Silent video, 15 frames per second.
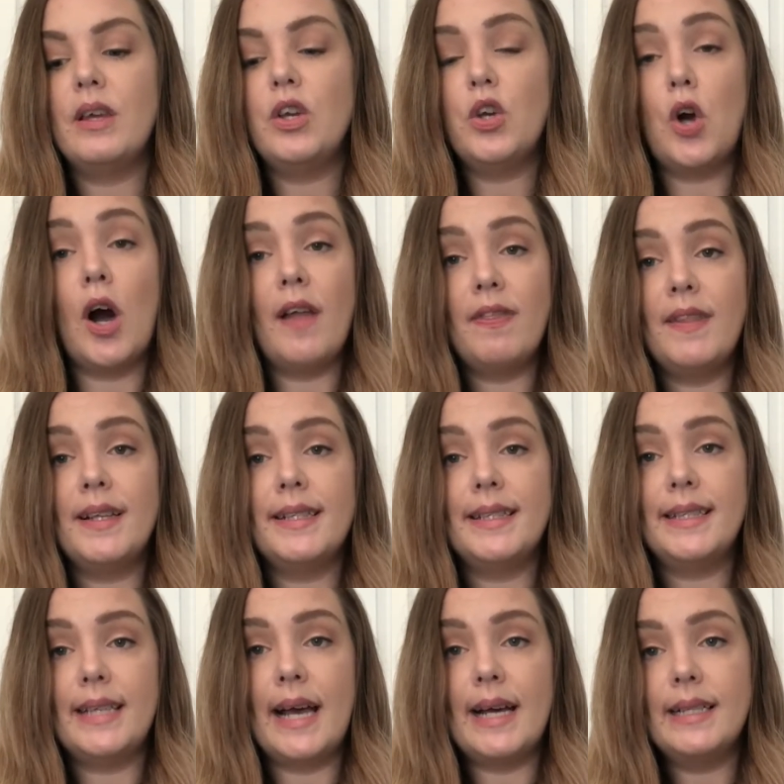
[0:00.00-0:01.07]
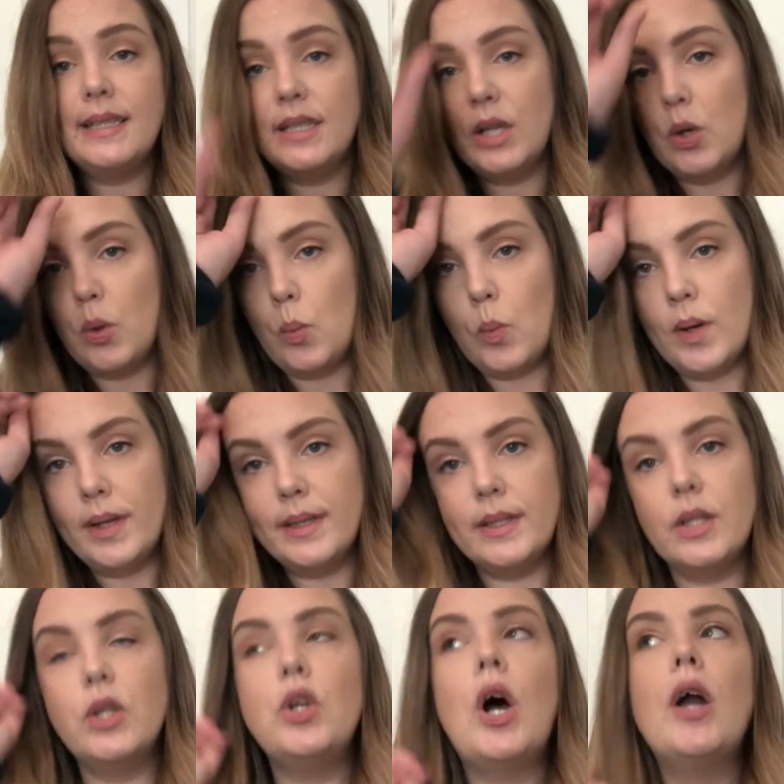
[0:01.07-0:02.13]
got this set was
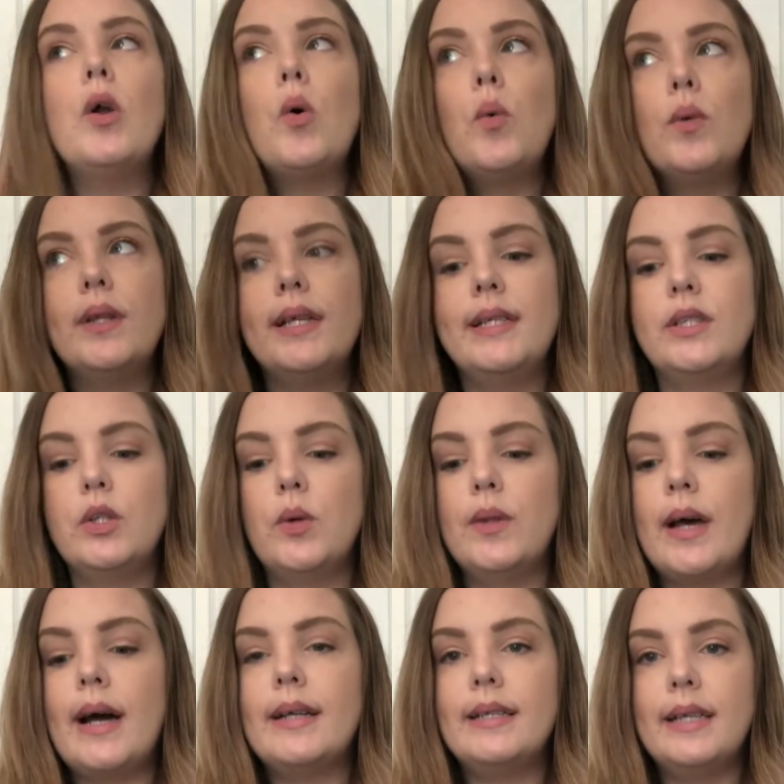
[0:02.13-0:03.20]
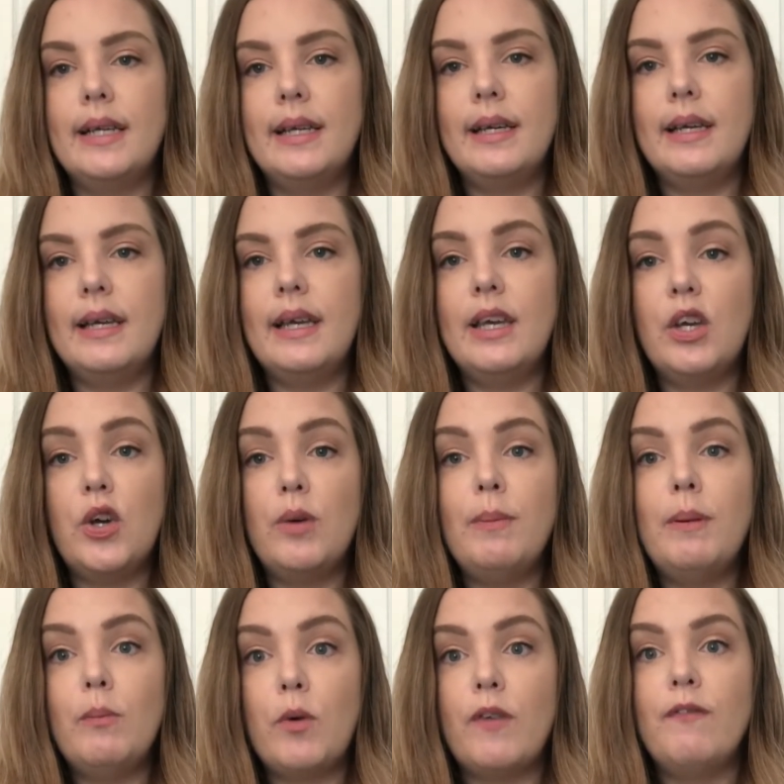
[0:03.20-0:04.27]
not only so that it could be
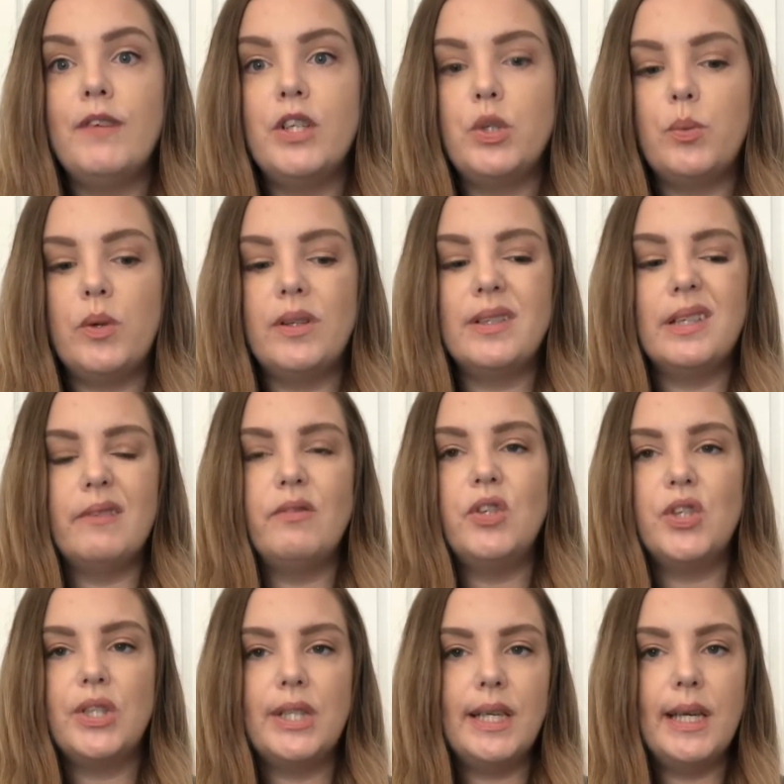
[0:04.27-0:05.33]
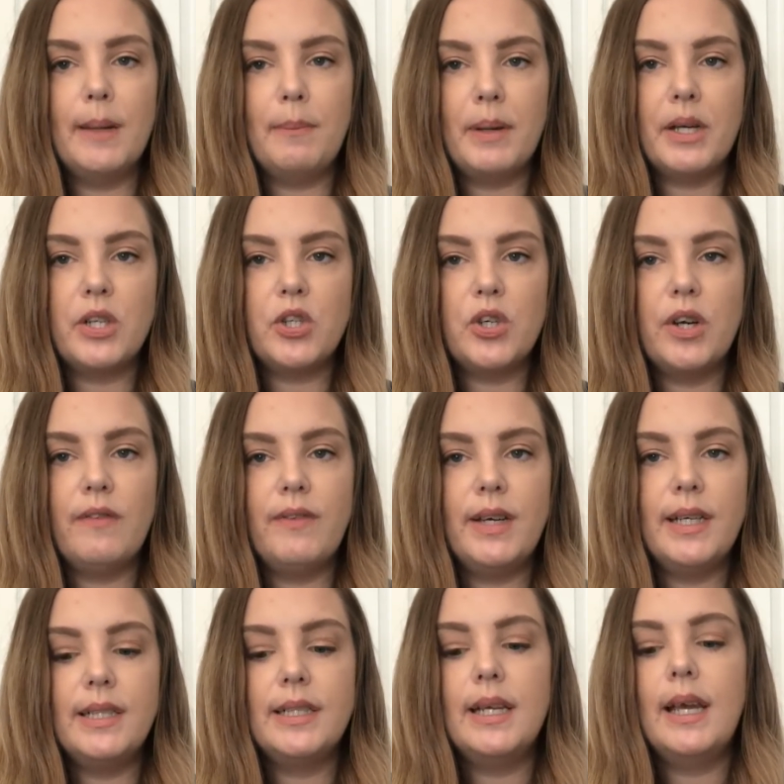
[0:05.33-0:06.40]
more visual instead of just seeing a picture of
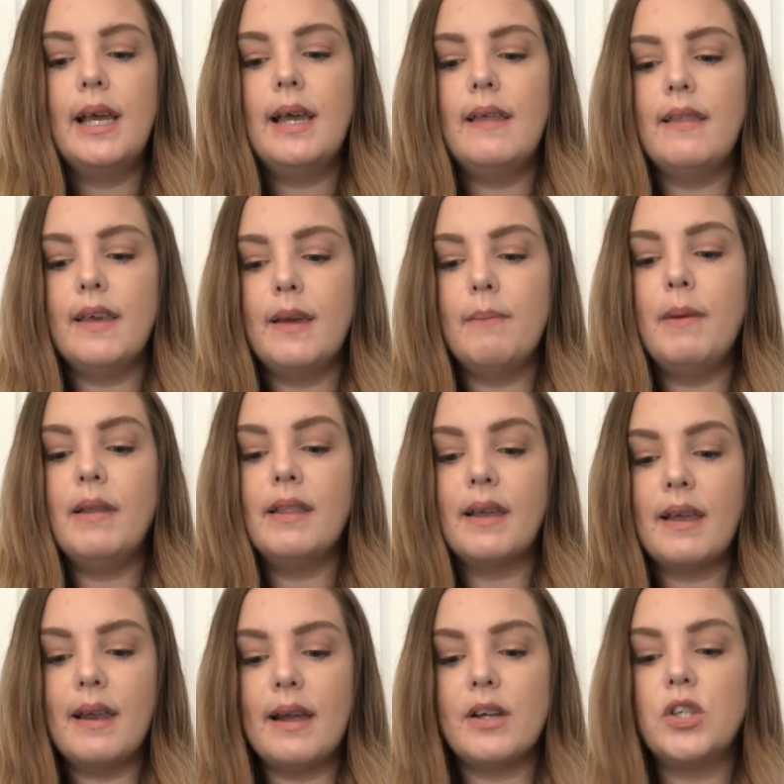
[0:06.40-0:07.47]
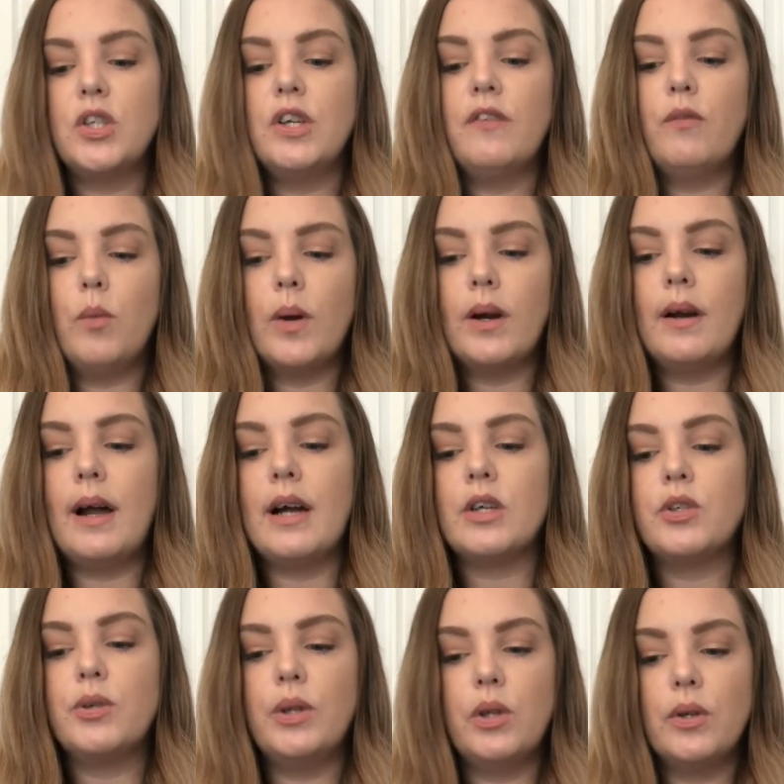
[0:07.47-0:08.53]
it. They could make the connection of what it
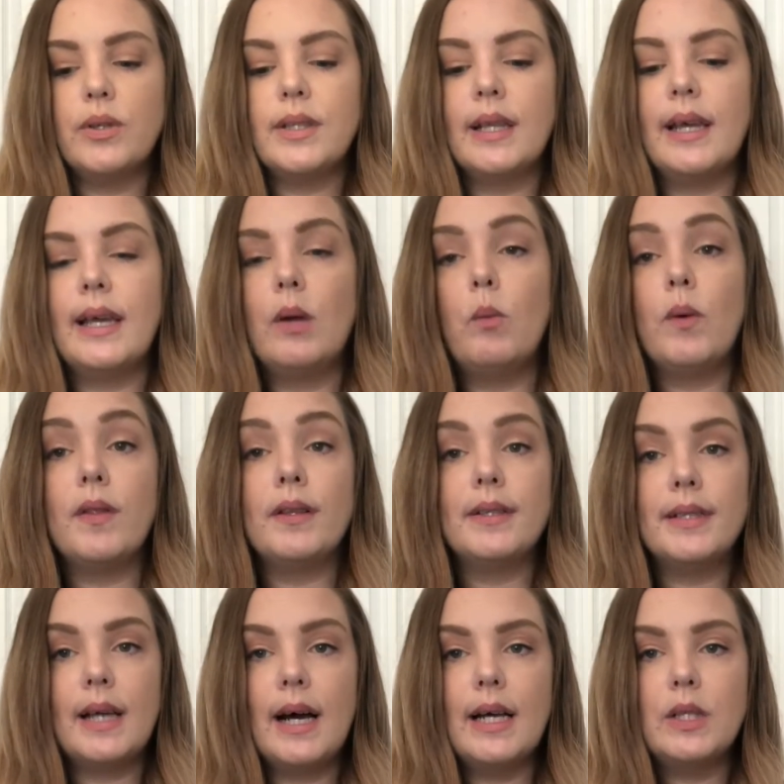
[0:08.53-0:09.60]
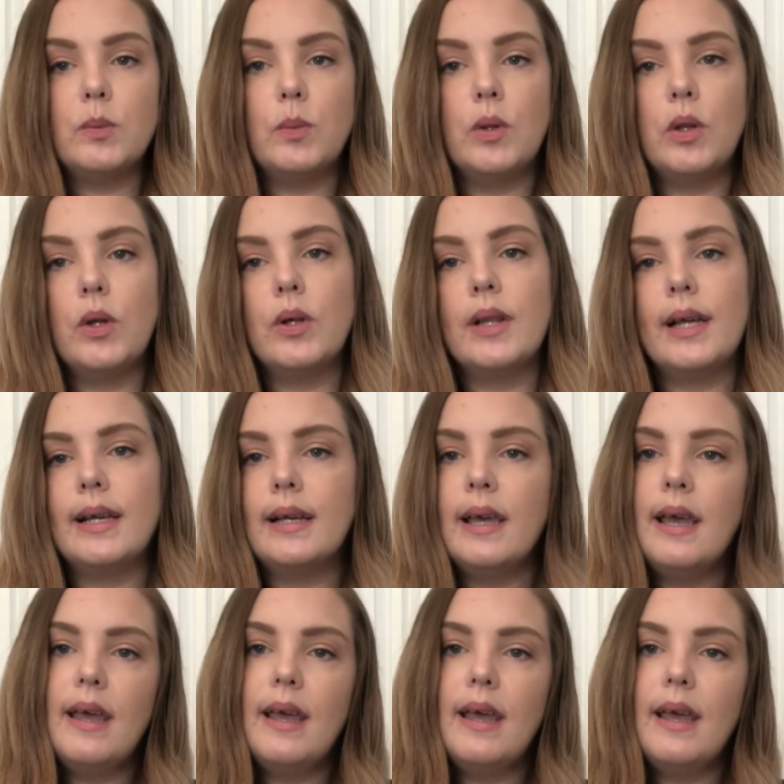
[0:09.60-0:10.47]
actually looks like and what the size would look like